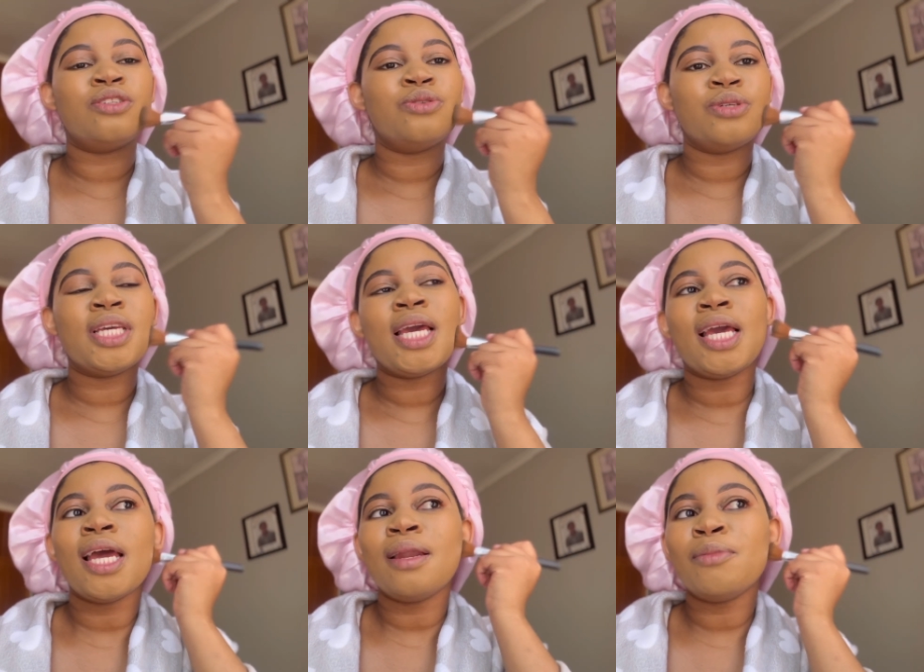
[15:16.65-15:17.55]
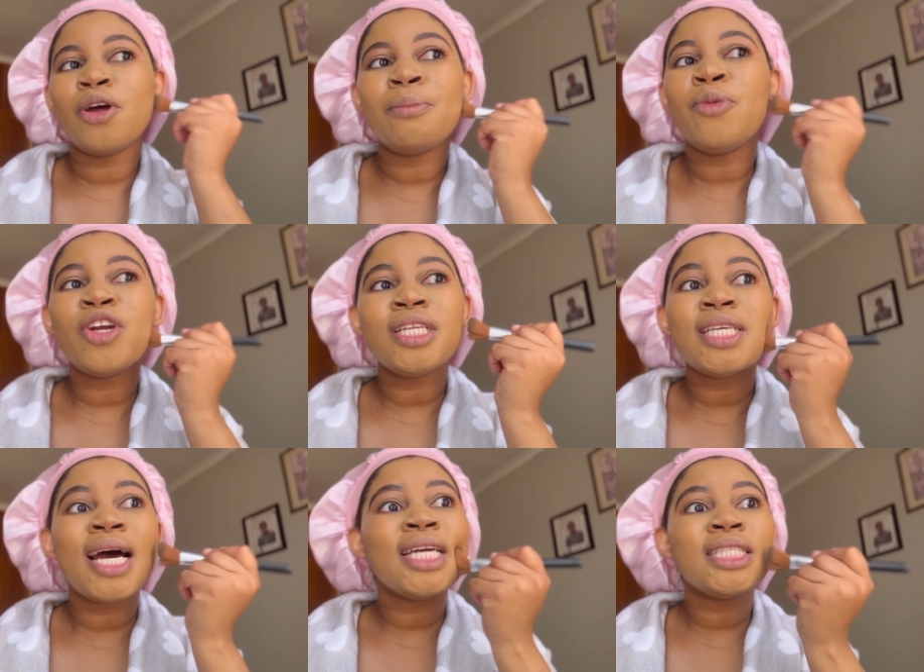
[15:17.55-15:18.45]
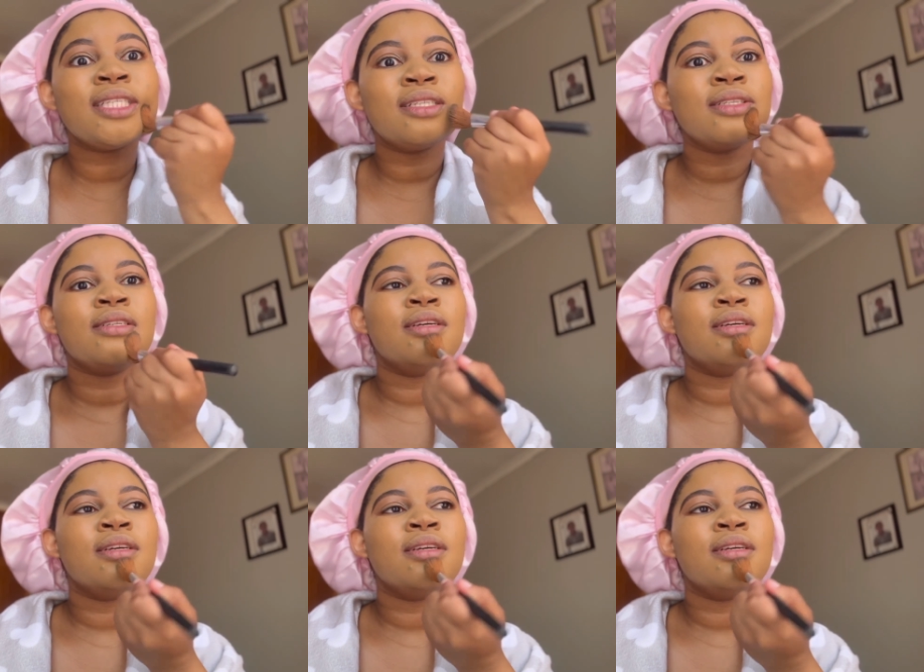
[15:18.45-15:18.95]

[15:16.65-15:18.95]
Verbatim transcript: 2k and i'm not monetized